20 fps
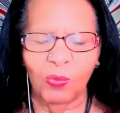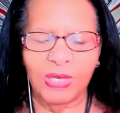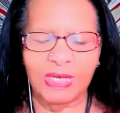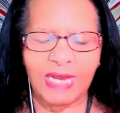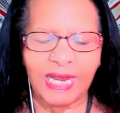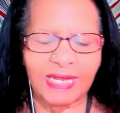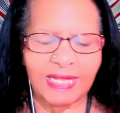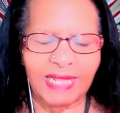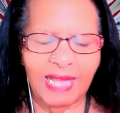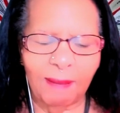we
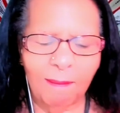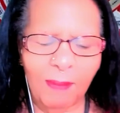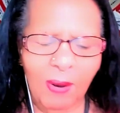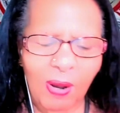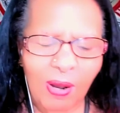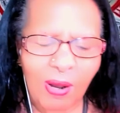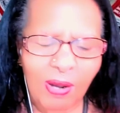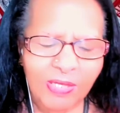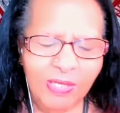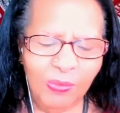take that
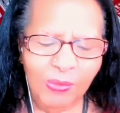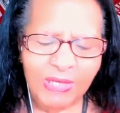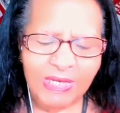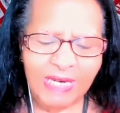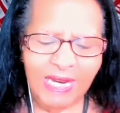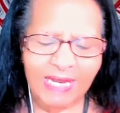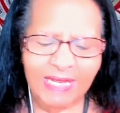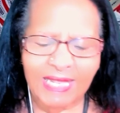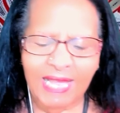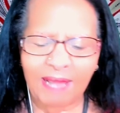pause, we
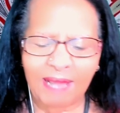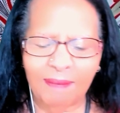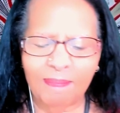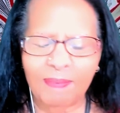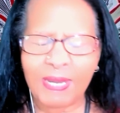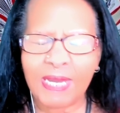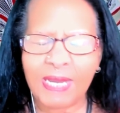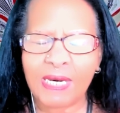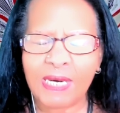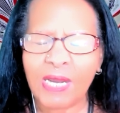take that
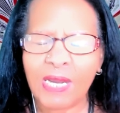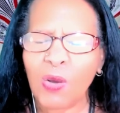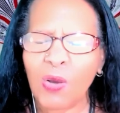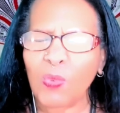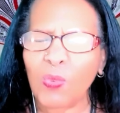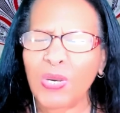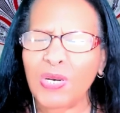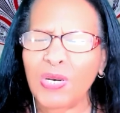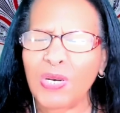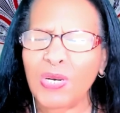beat.
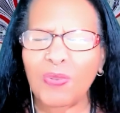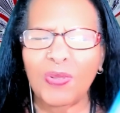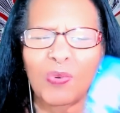We know